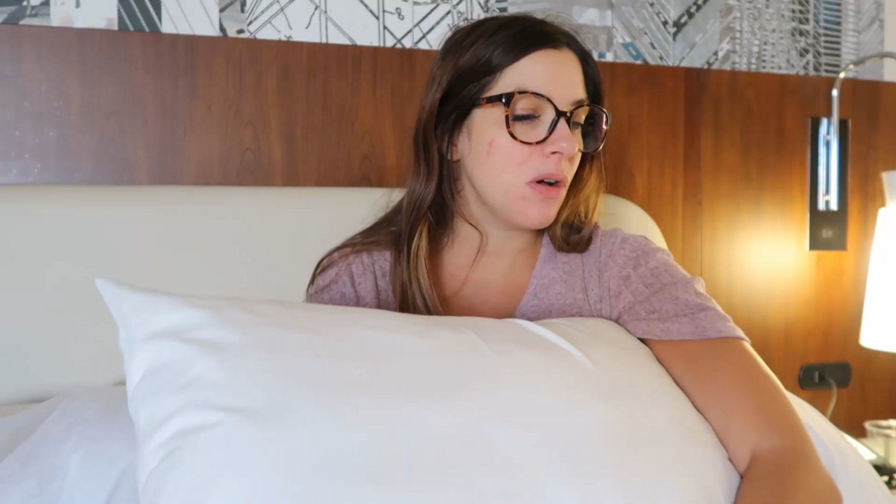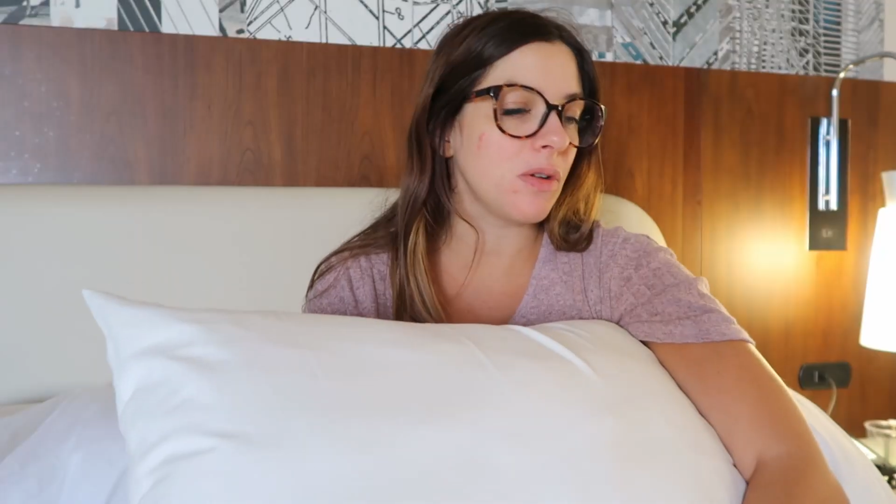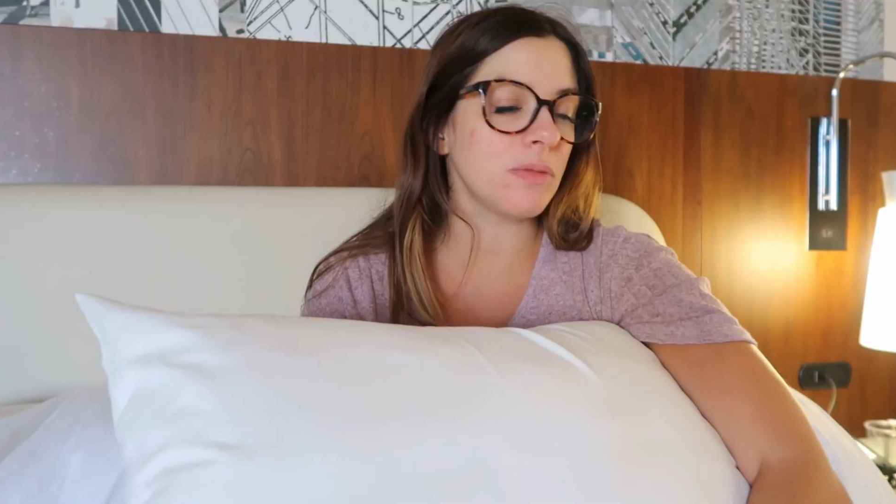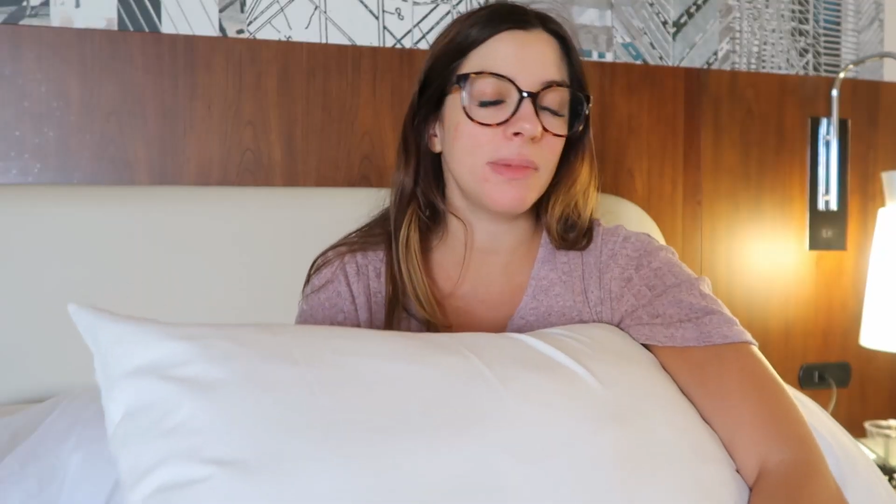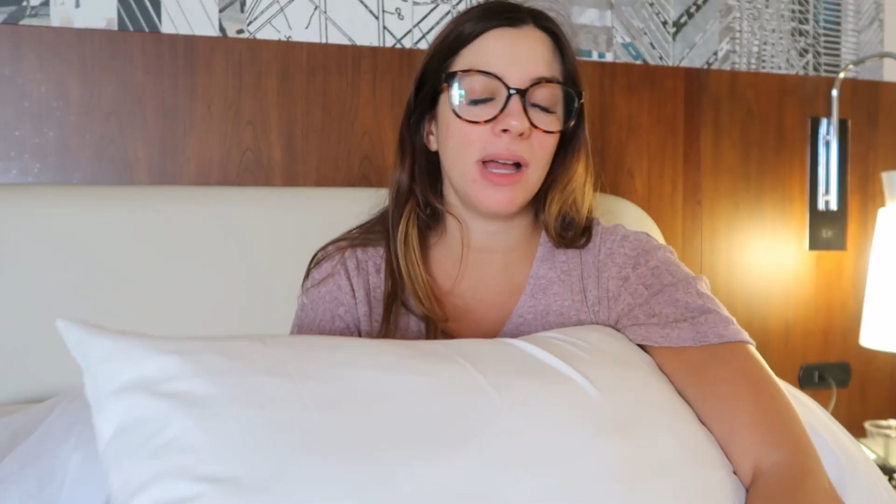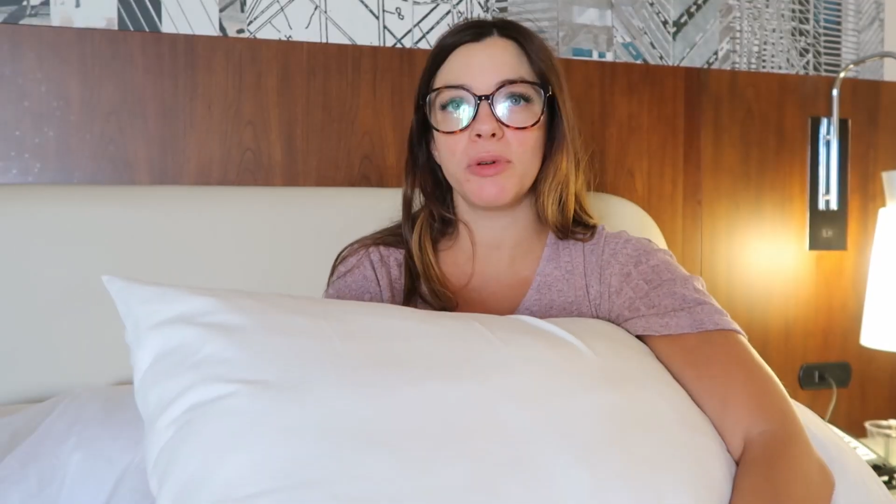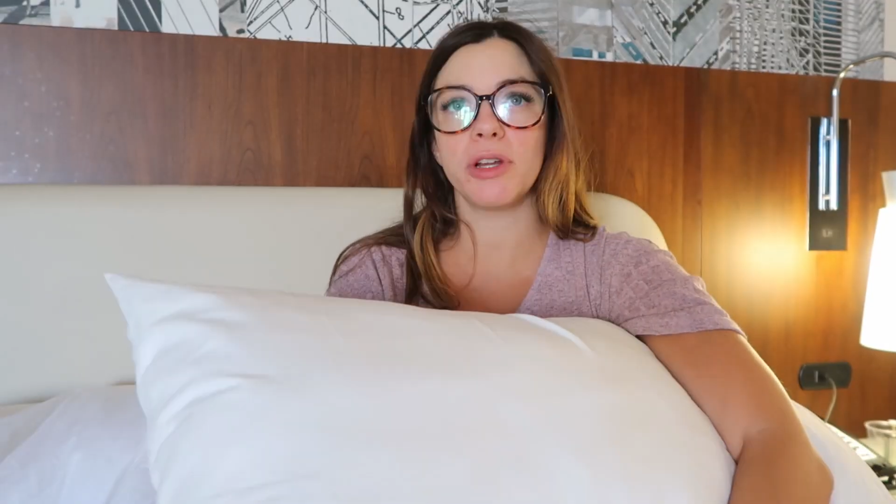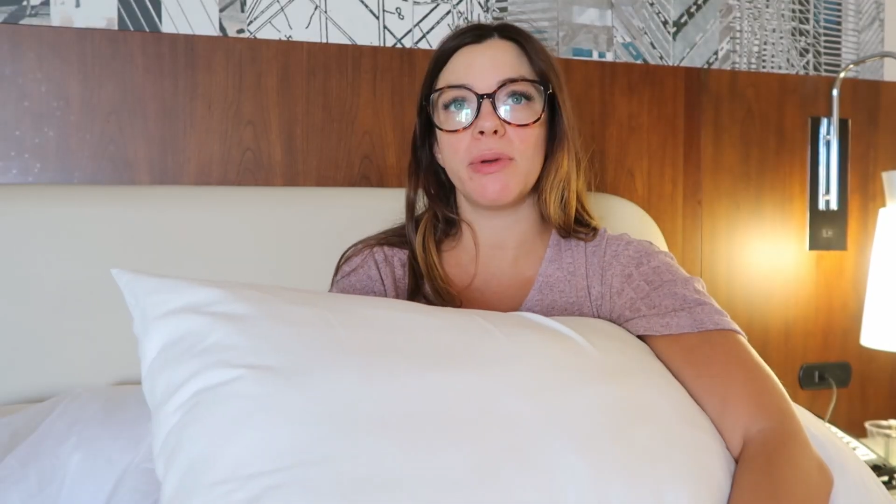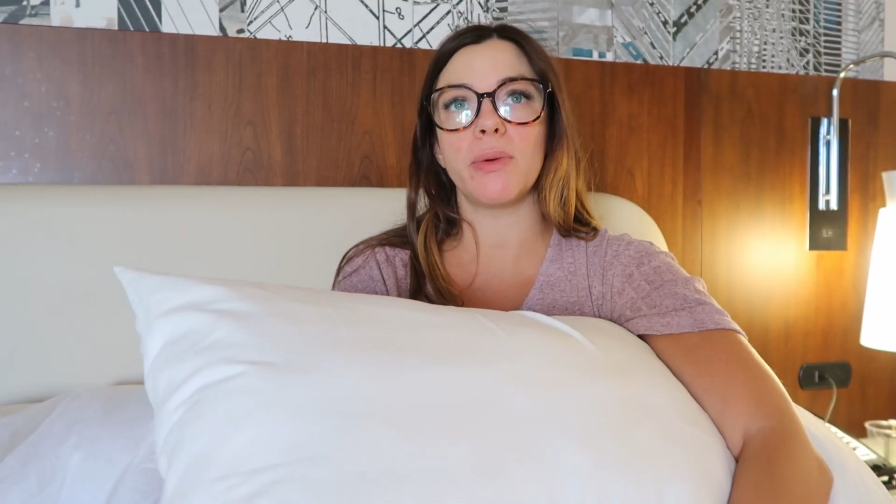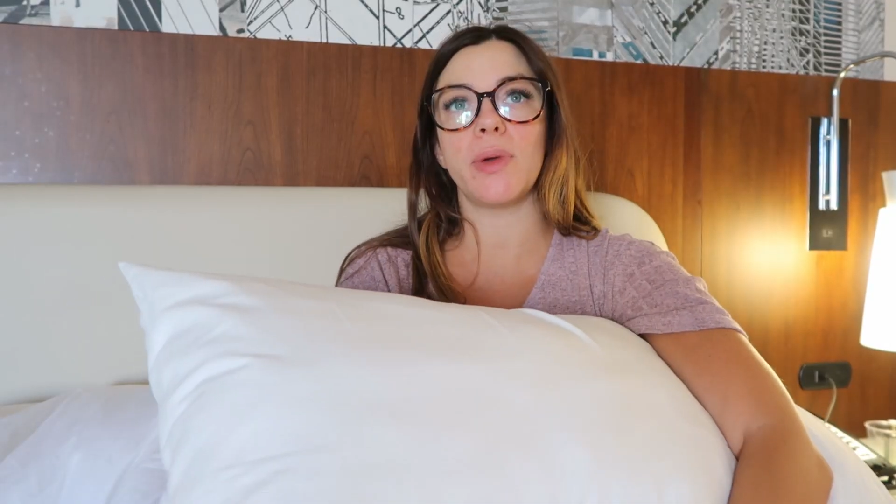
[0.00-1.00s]
home, a
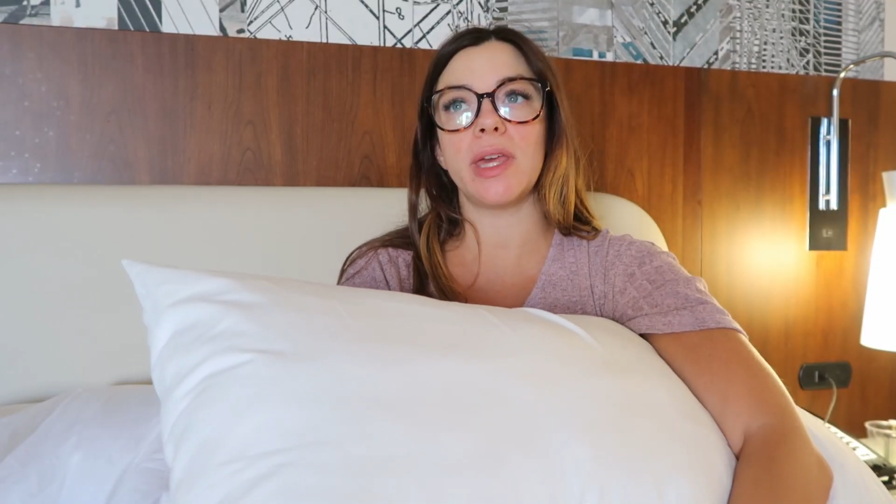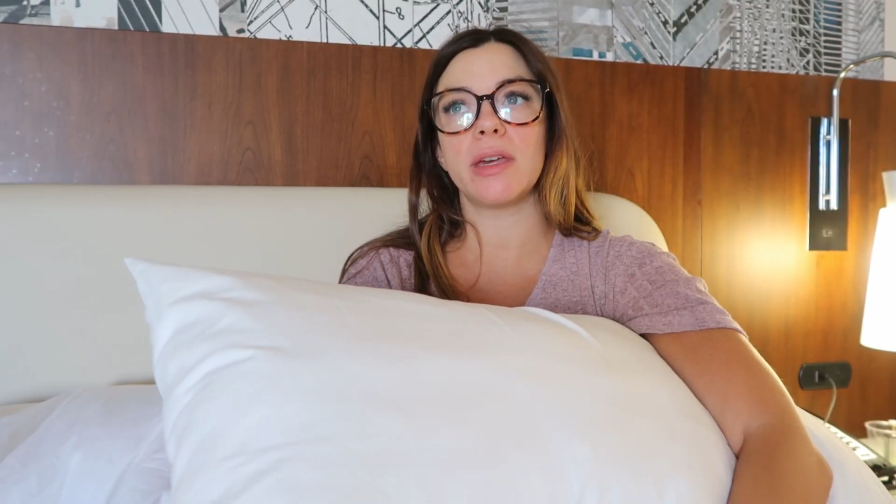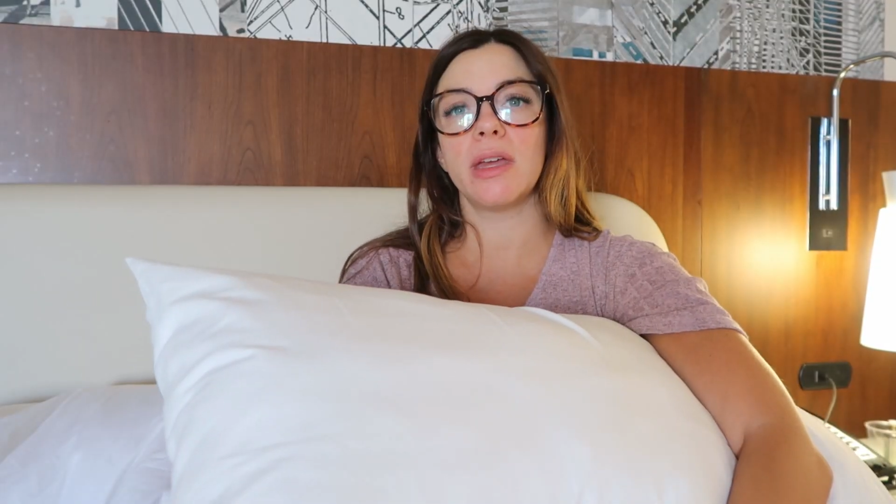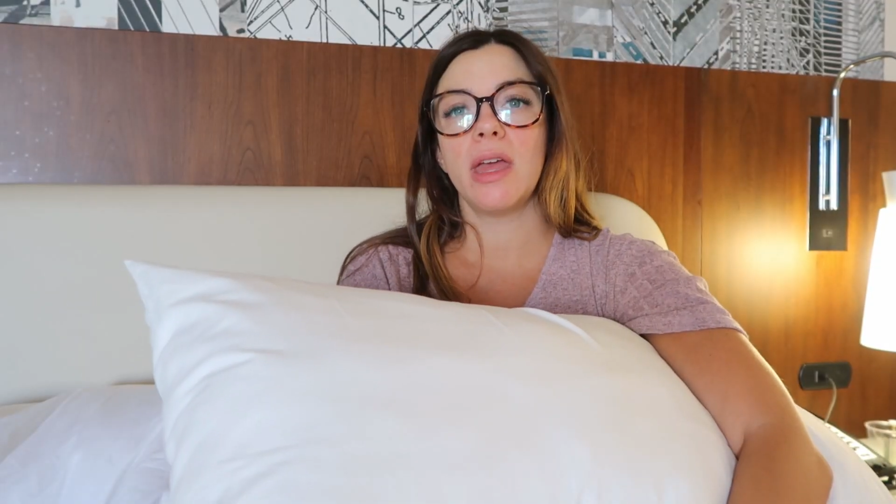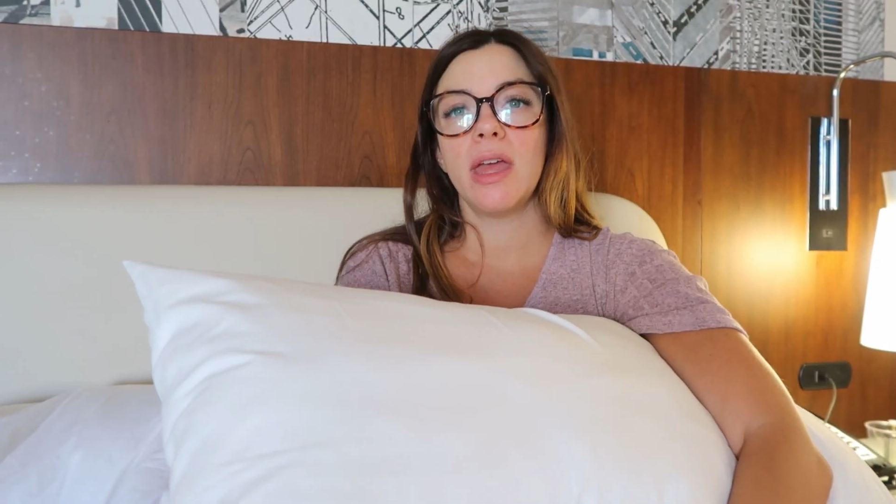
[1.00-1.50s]
pretty big week.